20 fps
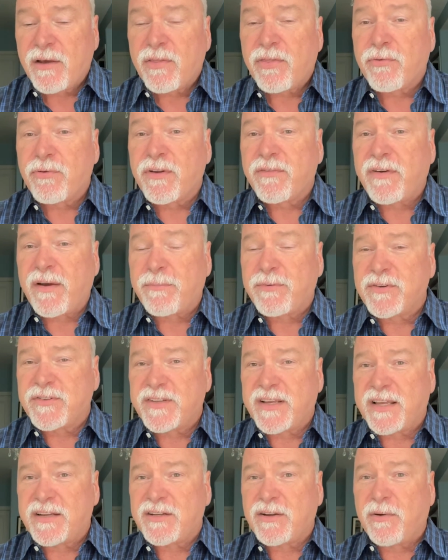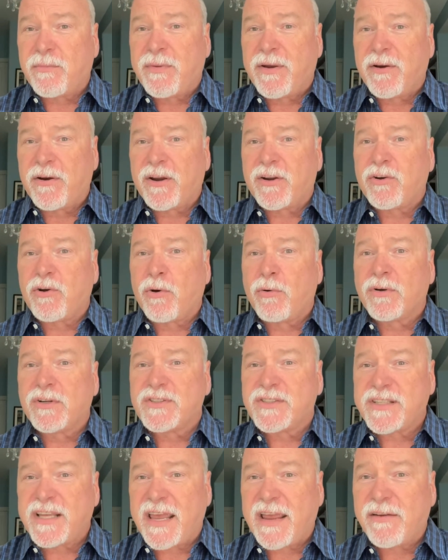35% American oak
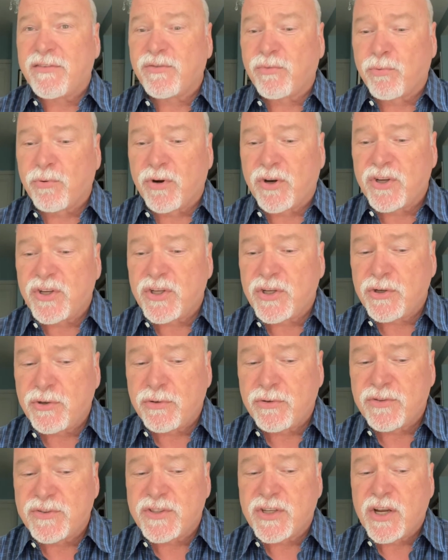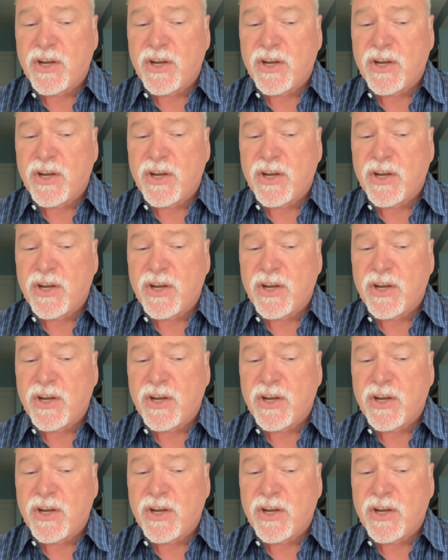staves were used